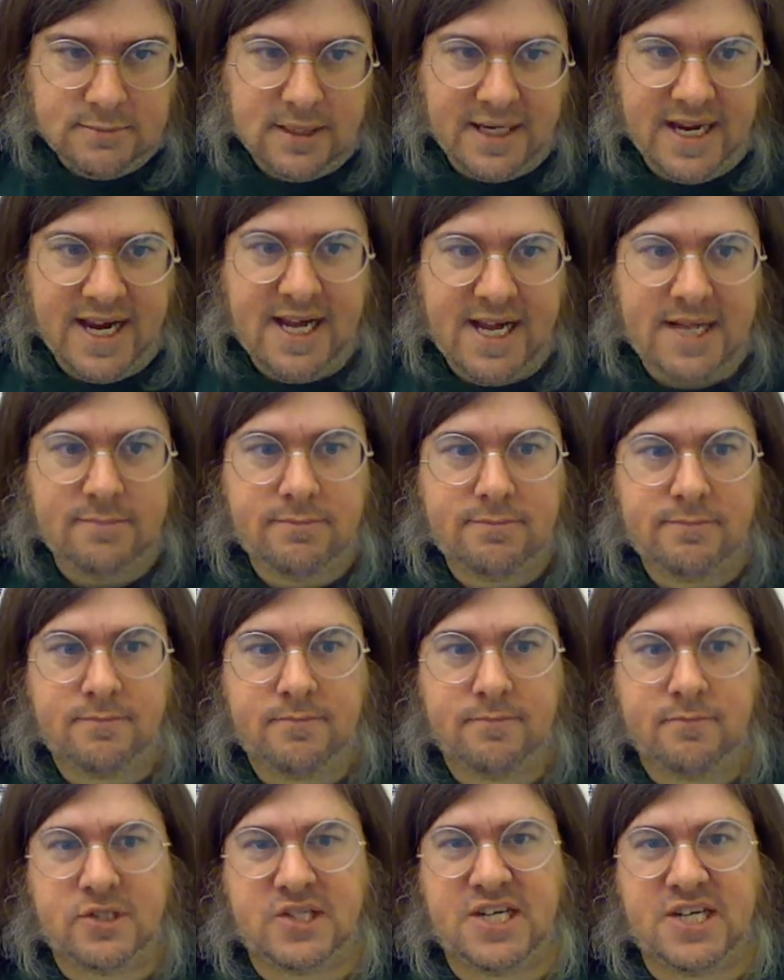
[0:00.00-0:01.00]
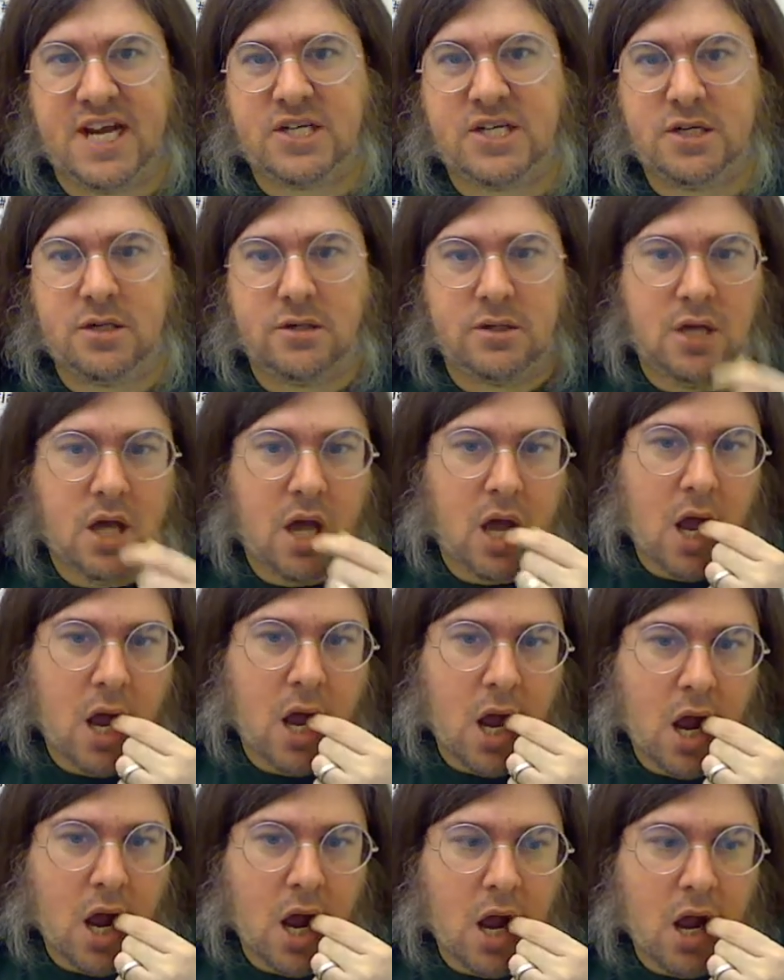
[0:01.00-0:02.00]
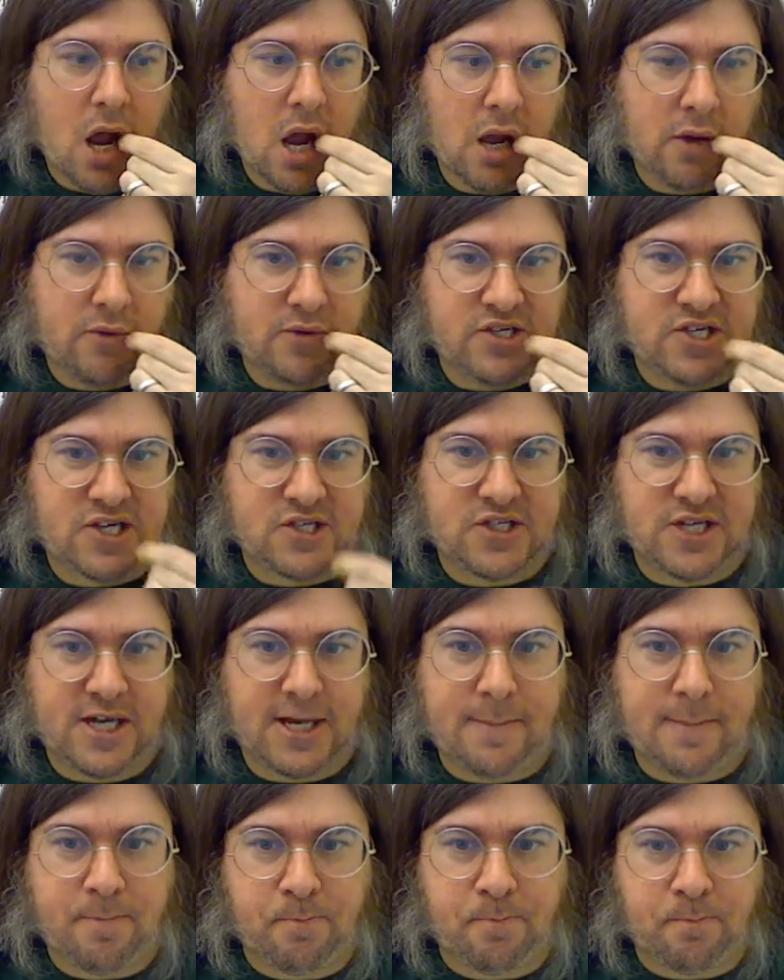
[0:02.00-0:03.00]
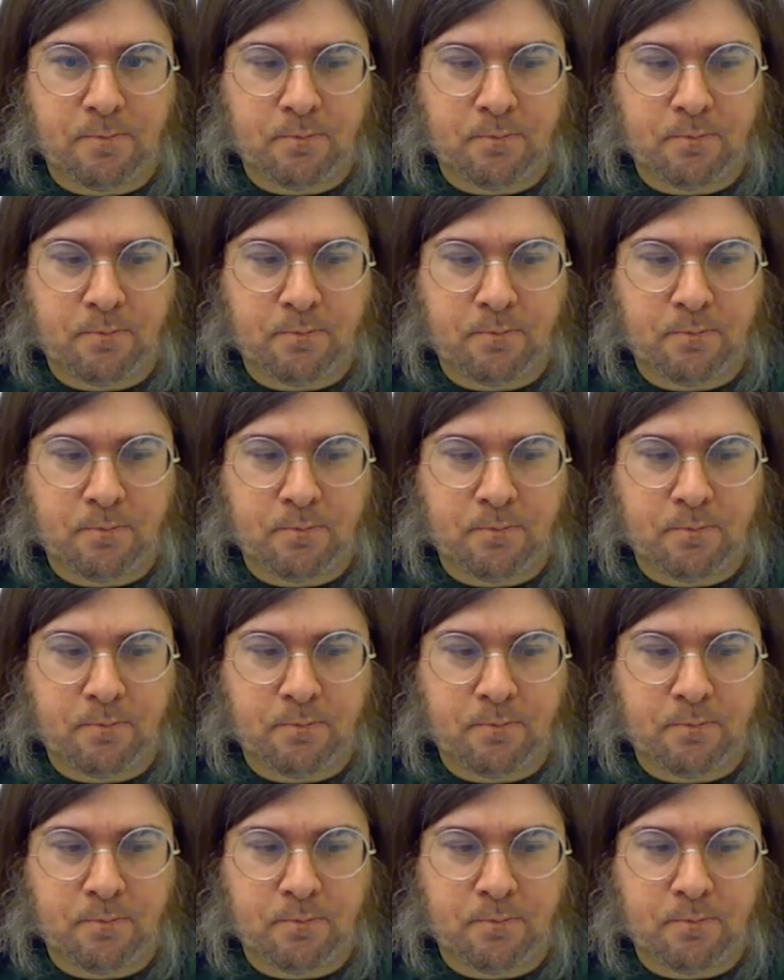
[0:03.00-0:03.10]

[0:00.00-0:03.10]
again, stay tuned. We shall see.